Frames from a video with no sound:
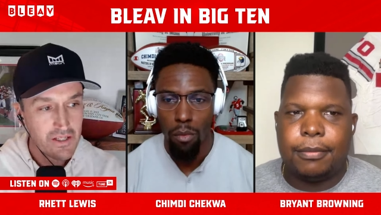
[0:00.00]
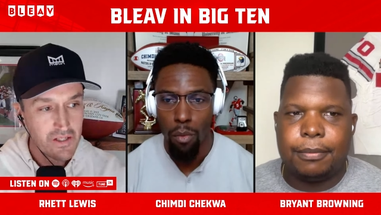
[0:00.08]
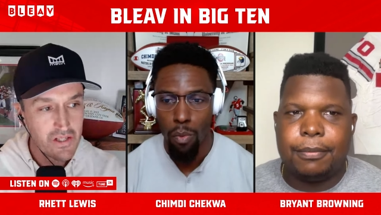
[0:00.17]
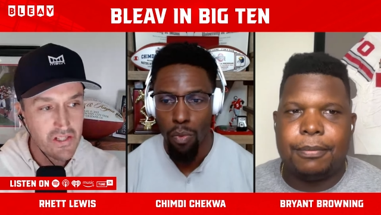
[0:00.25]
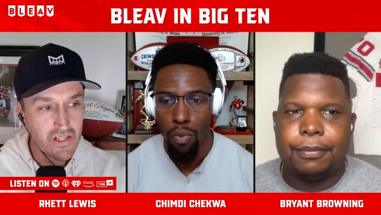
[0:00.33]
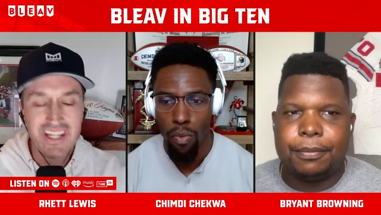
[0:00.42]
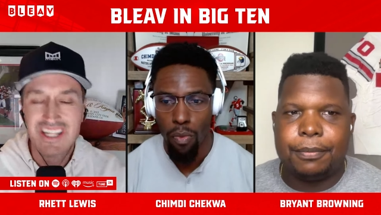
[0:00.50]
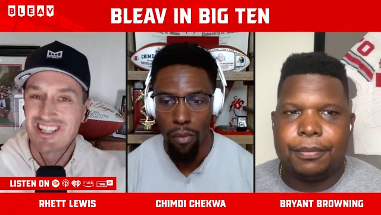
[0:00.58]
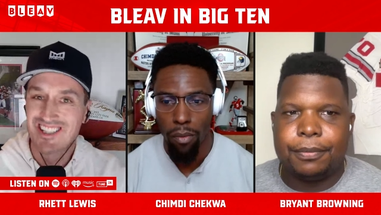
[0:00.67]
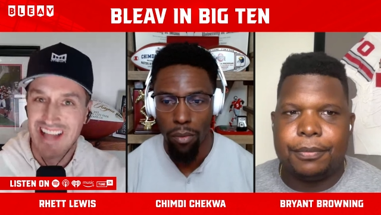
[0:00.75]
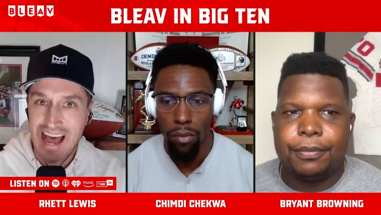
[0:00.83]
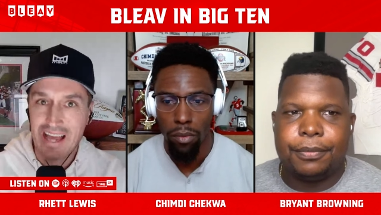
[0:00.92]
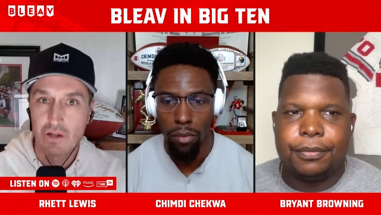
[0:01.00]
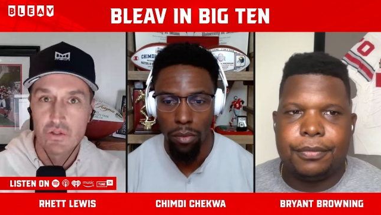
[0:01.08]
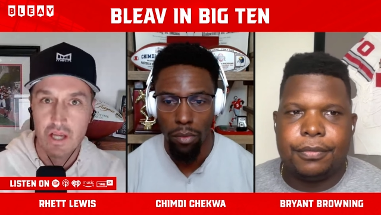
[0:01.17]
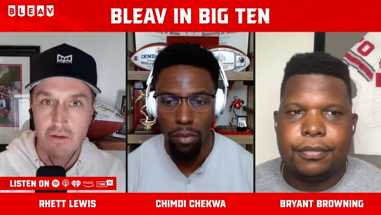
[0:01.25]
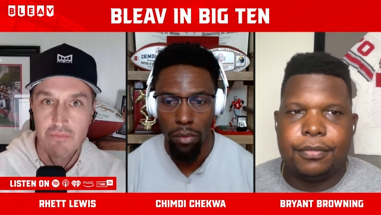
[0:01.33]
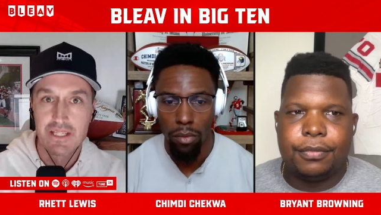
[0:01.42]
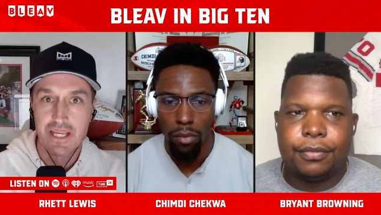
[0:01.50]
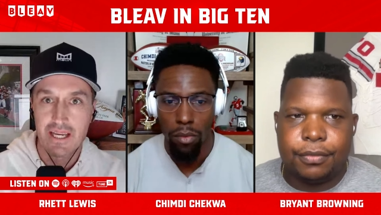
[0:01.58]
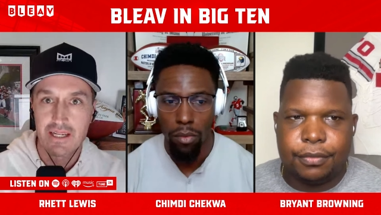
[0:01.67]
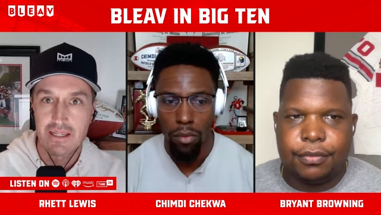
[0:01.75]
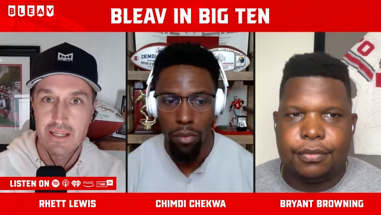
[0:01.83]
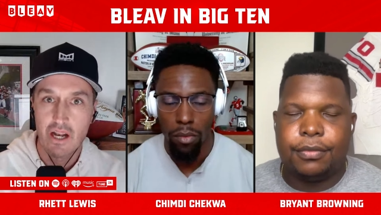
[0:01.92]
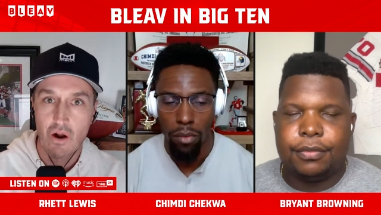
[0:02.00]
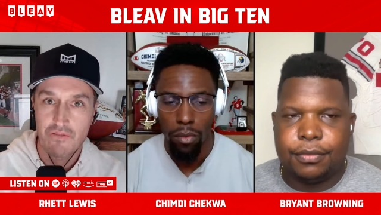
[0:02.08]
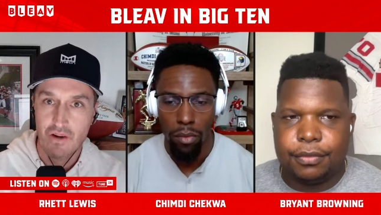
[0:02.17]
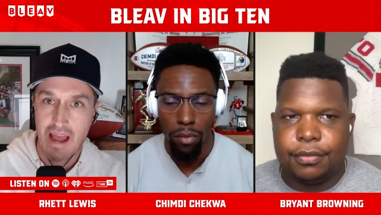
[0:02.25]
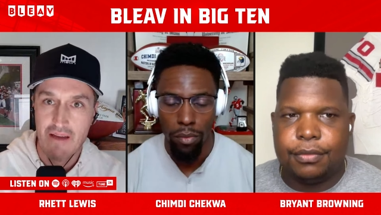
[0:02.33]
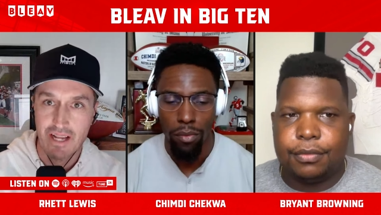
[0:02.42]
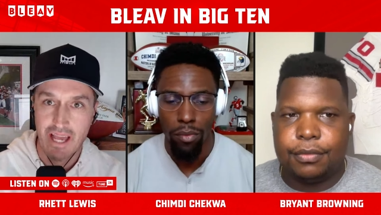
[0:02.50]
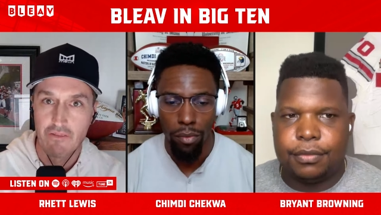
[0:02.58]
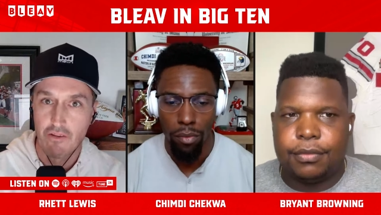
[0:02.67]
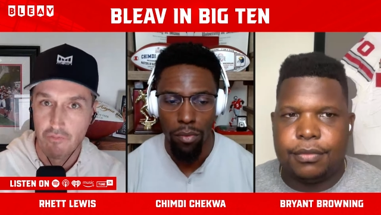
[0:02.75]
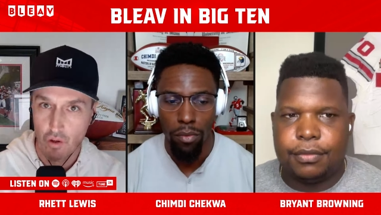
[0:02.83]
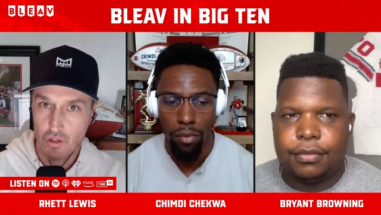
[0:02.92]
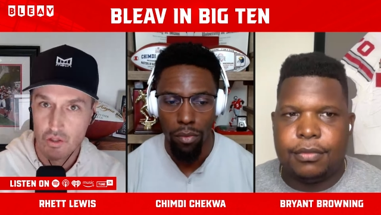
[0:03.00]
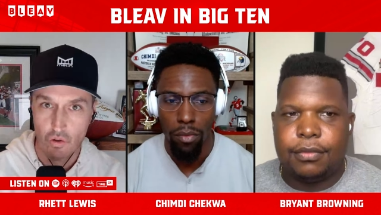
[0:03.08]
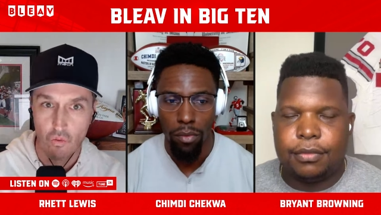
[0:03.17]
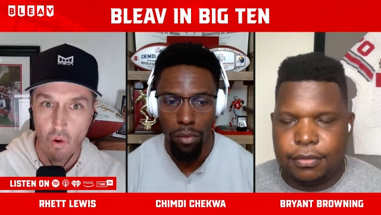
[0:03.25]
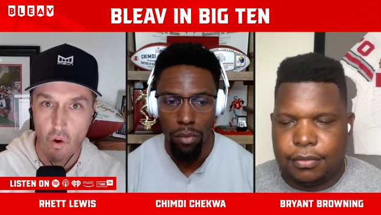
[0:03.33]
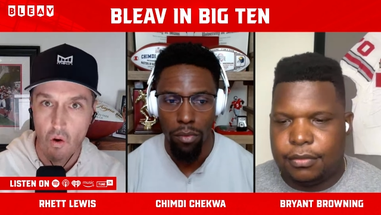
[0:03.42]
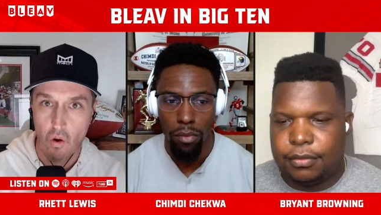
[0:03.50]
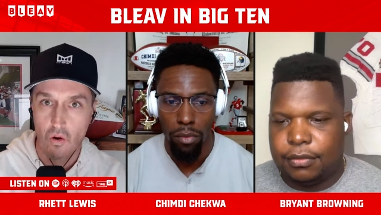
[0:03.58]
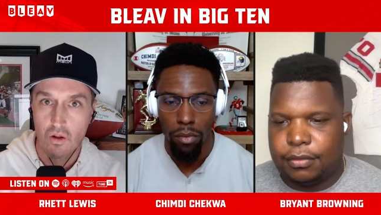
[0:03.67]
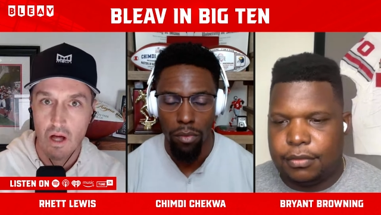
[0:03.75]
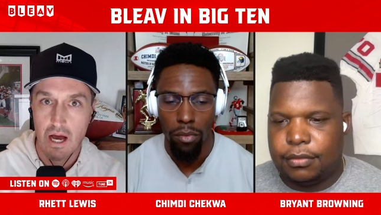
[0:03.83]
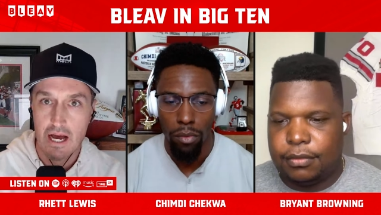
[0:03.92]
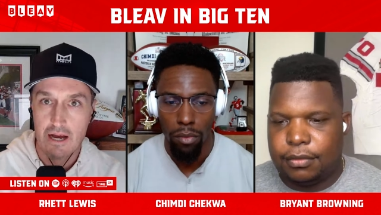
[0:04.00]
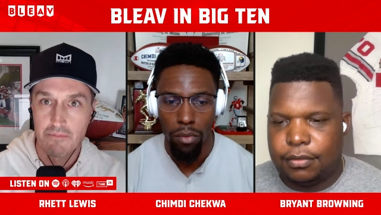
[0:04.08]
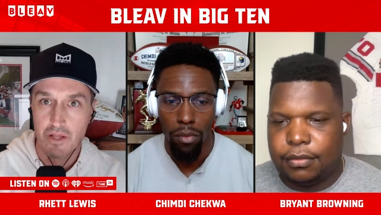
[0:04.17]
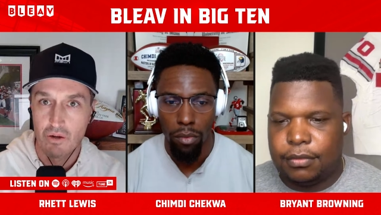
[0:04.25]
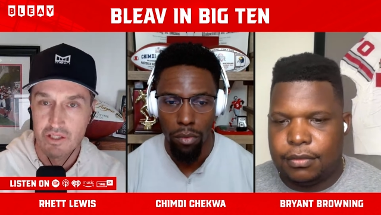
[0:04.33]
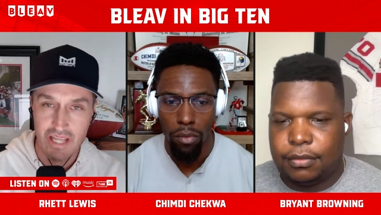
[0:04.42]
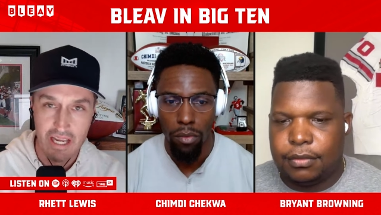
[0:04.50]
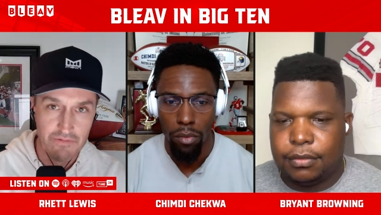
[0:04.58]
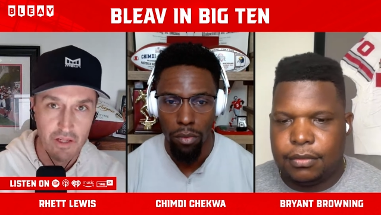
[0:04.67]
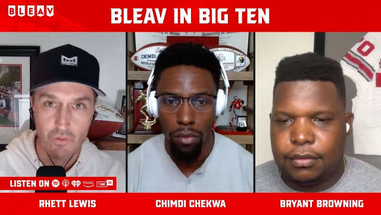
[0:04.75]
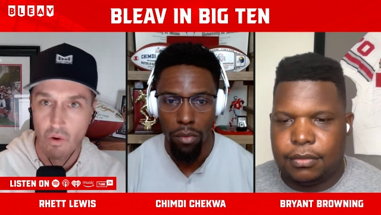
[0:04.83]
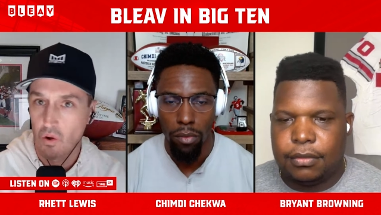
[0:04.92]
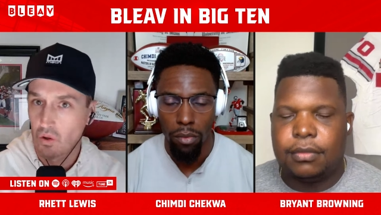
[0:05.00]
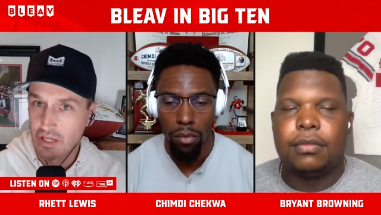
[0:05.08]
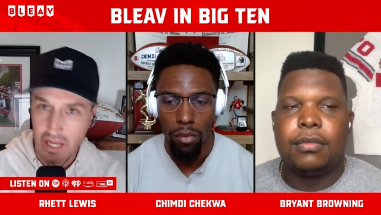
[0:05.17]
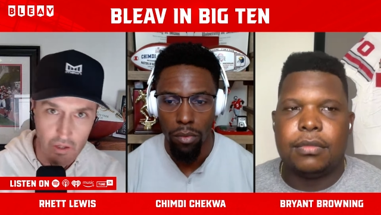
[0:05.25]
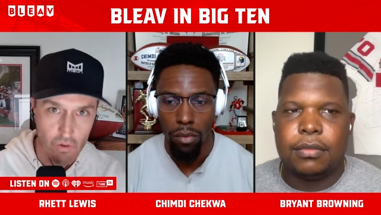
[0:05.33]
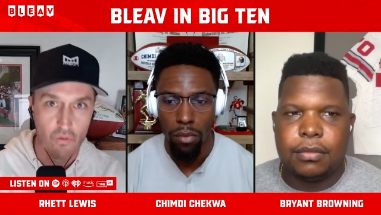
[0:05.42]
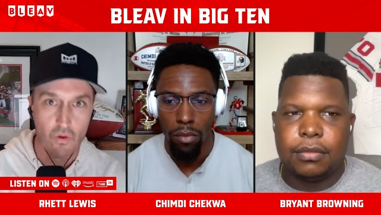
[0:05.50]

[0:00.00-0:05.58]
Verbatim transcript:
Speaker 1: Sonny Styles comes in, you know, after having kind of a versatile role, um, you know, a safety role, a nickel